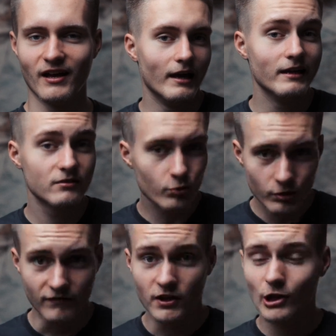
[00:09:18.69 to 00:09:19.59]
And to
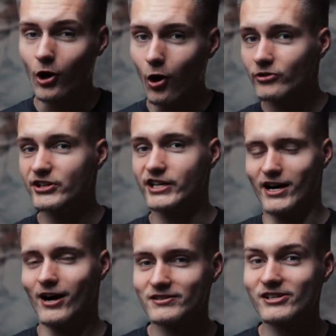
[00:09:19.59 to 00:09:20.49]
reveal all the
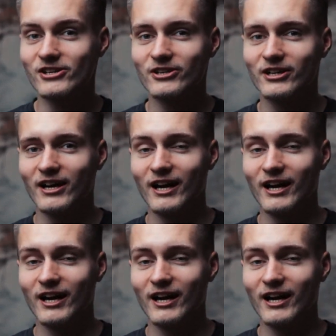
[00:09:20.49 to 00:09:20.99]
cards here,